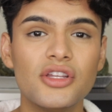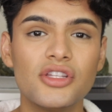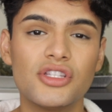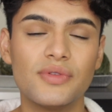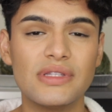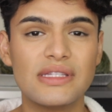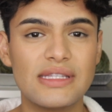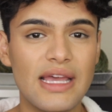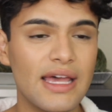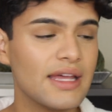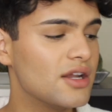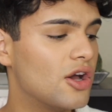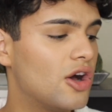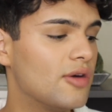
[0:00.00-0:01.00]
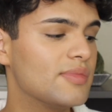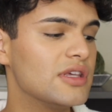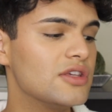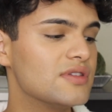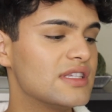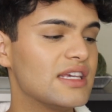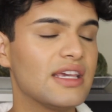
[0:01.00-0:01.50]
So instead, I'll be
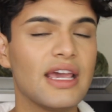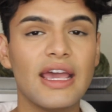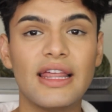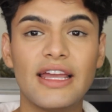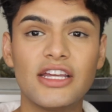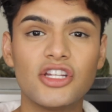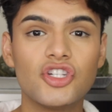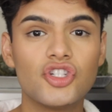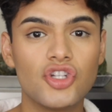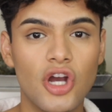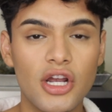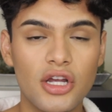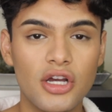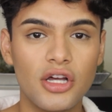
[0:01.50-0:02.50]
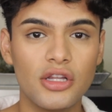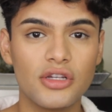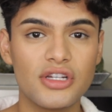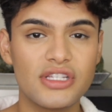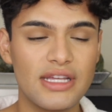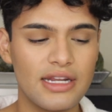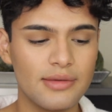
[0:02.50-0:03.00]
using a like dark
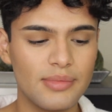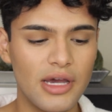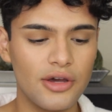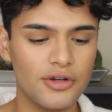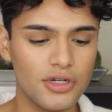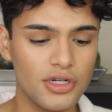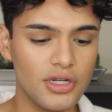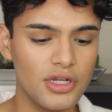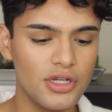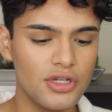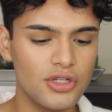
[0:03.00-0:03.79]
color setting powder